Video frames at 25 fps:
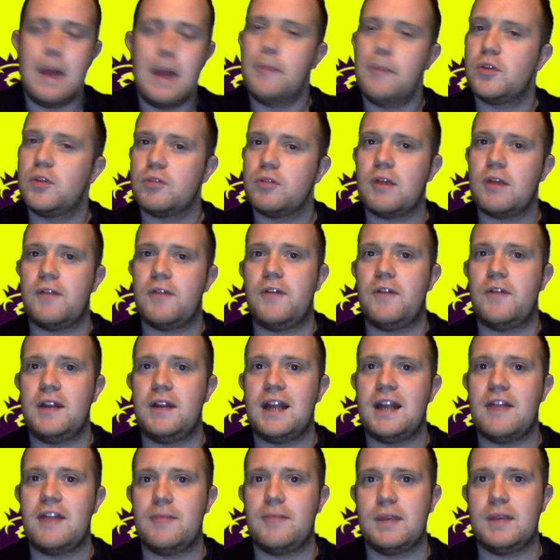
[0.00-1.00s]
But the ref only
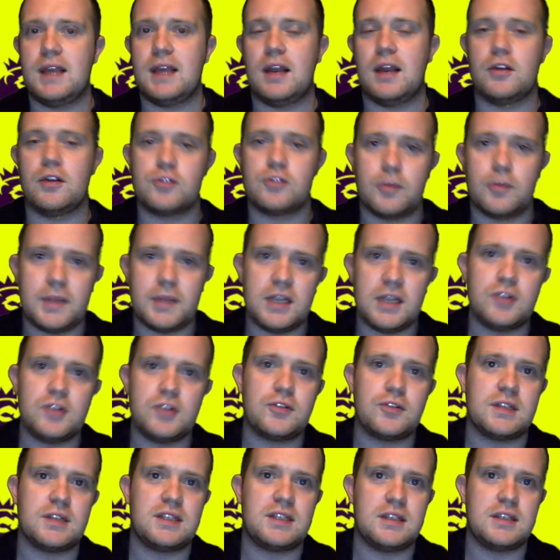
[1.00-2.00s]
gave him a yellow, so I'll be
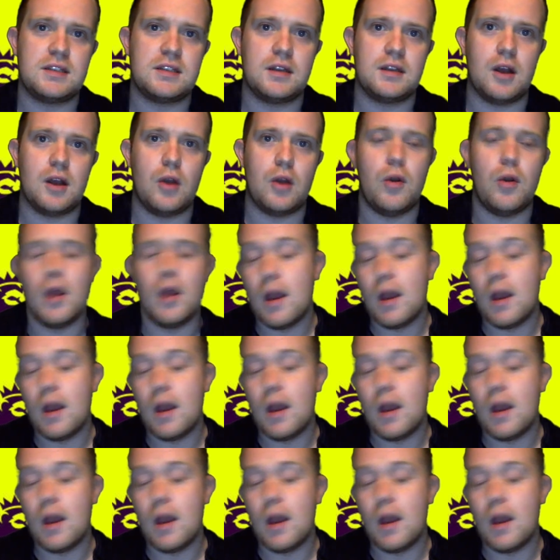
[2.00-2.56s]
interested to know.